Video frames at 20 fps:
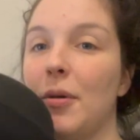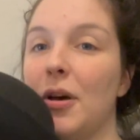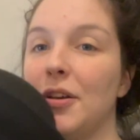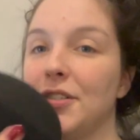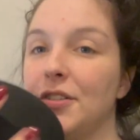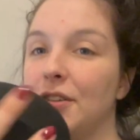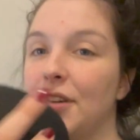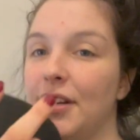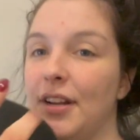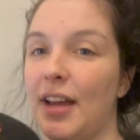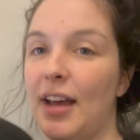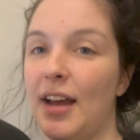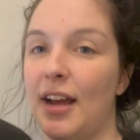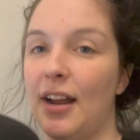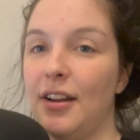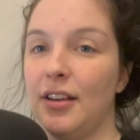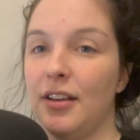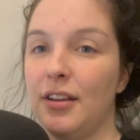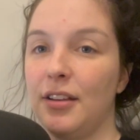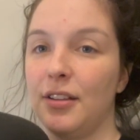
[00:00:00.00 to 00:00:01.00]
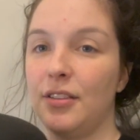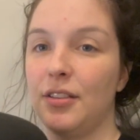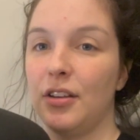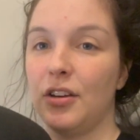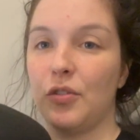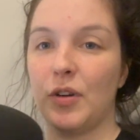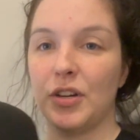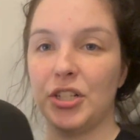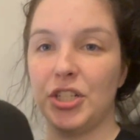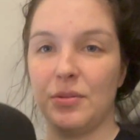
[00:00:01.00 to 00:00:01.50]
also gonna add the
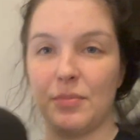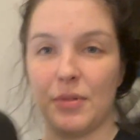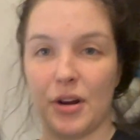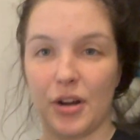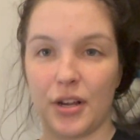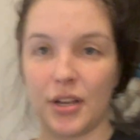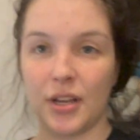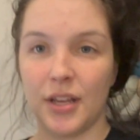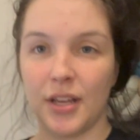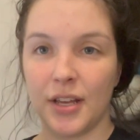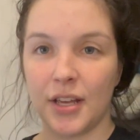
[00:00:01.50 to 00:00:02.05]
question mark